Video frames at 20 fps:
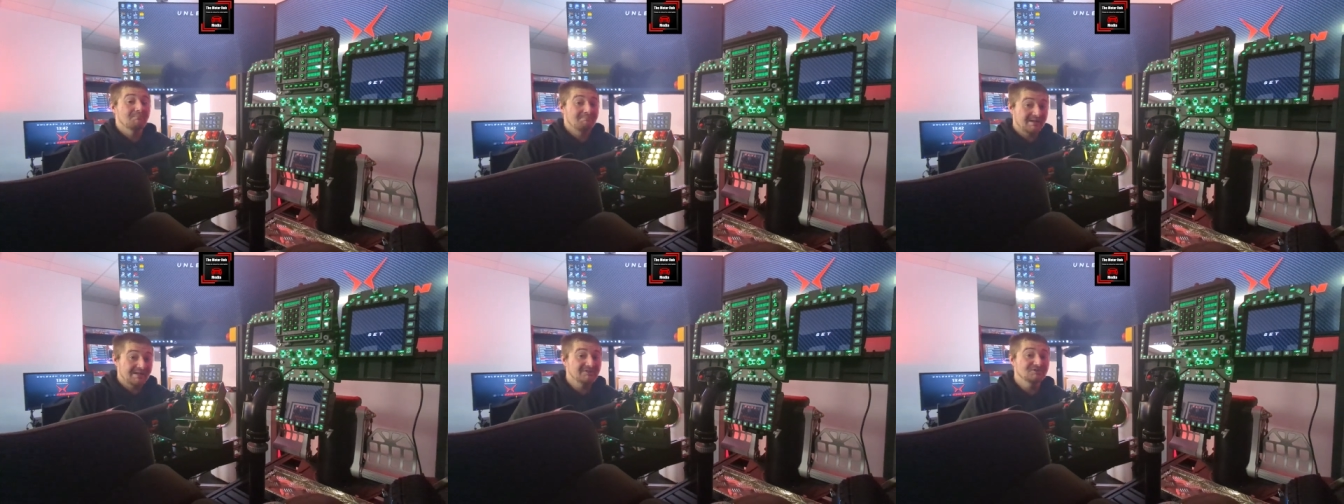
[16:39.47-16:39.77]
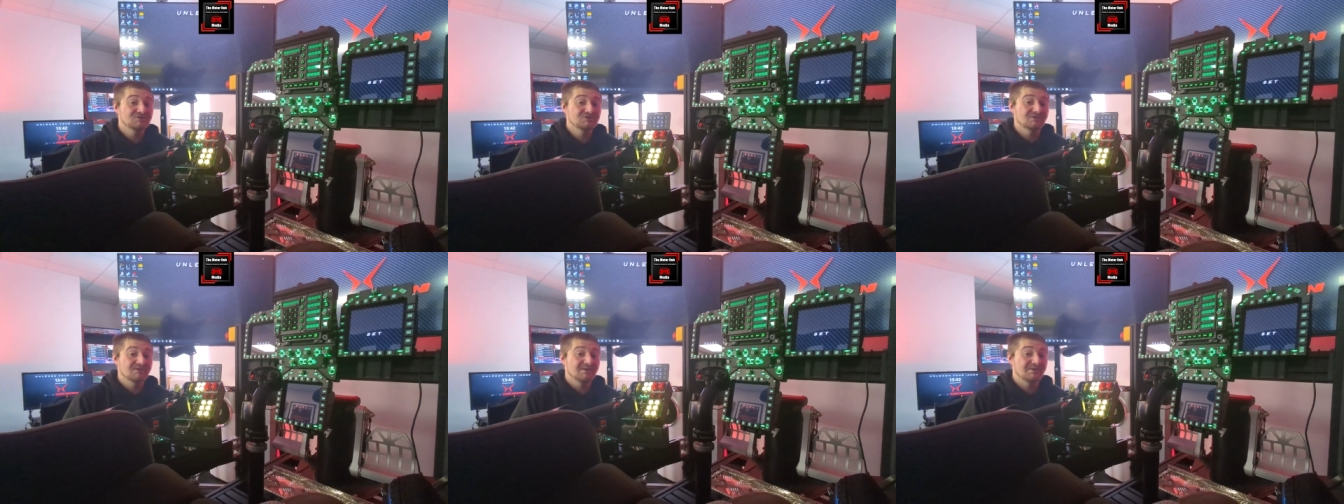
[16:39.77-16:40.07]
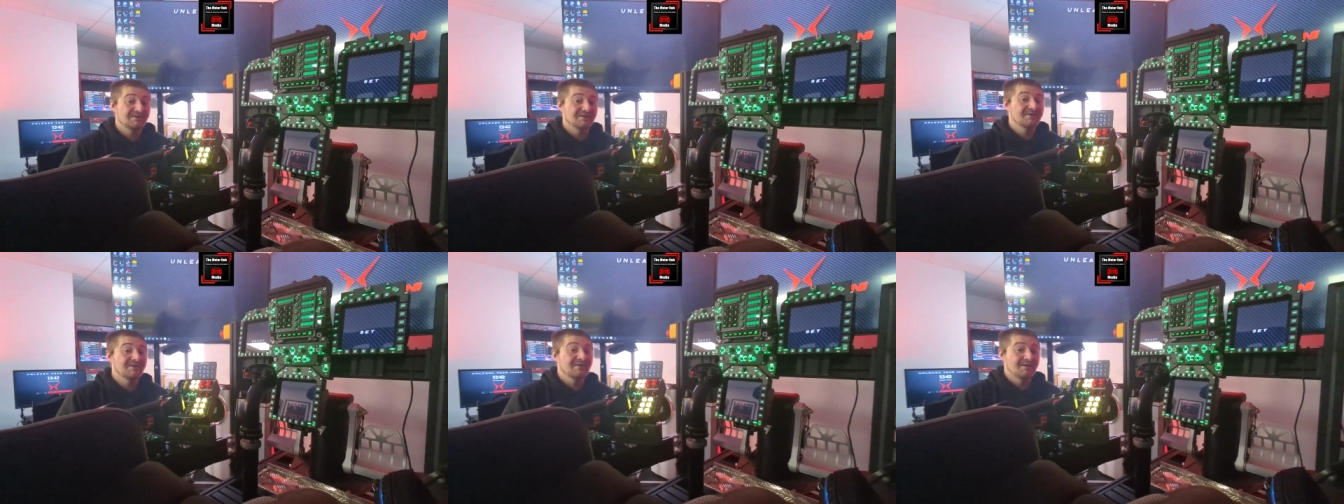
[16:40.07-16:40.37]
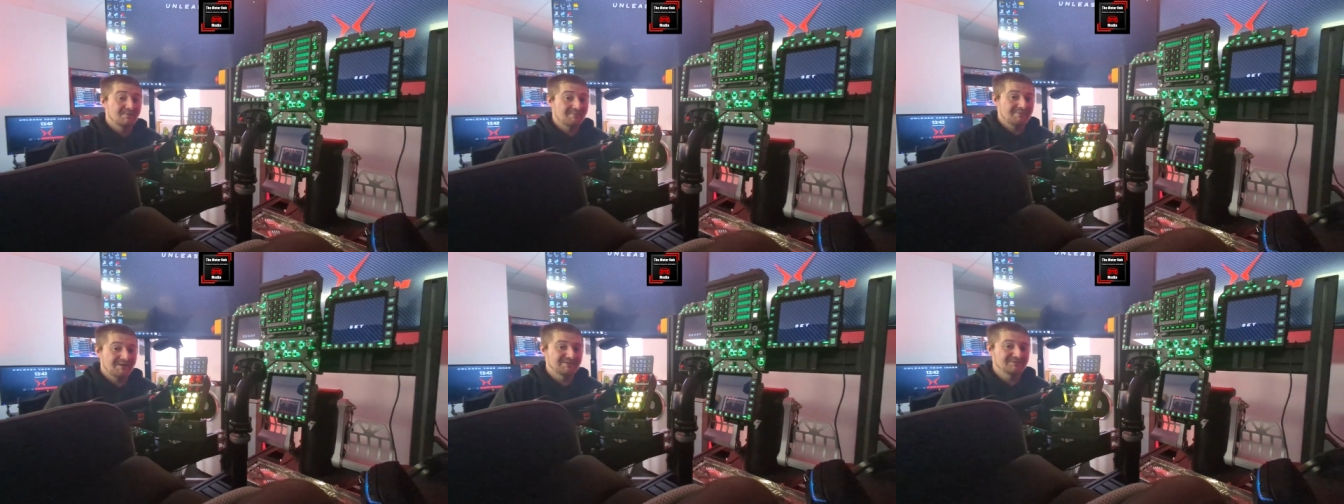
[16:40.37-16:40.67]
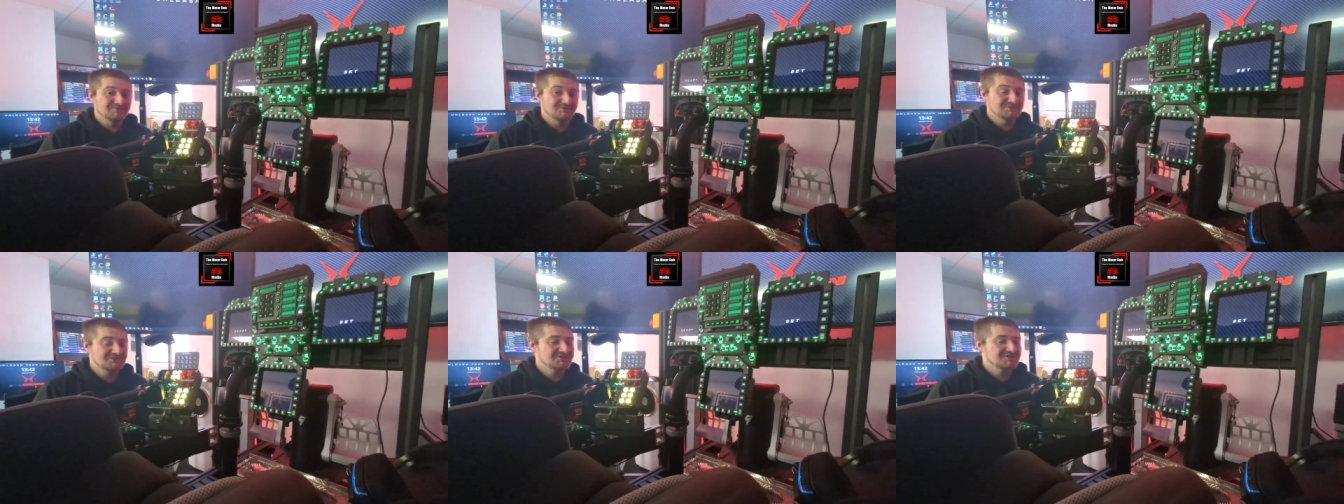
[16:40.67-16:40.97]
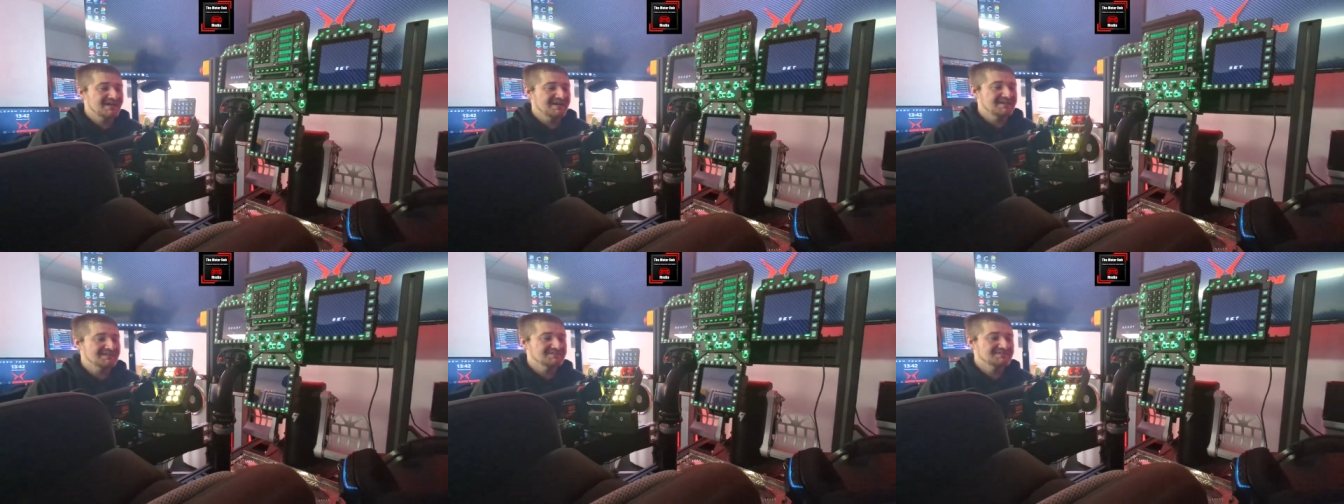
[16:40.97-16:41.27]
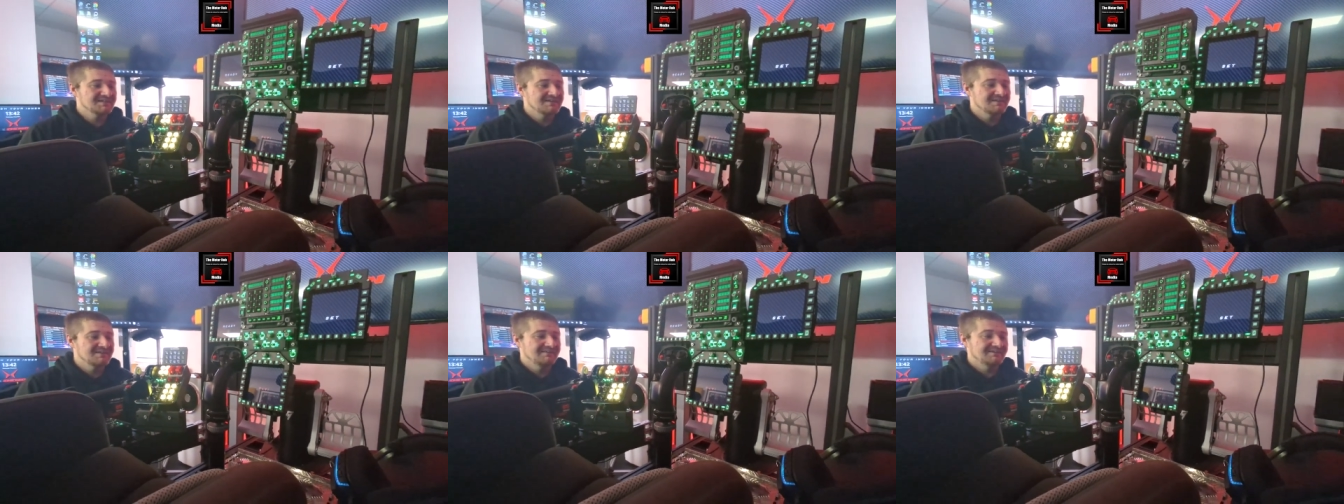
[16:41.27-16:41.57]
pendular pedal set.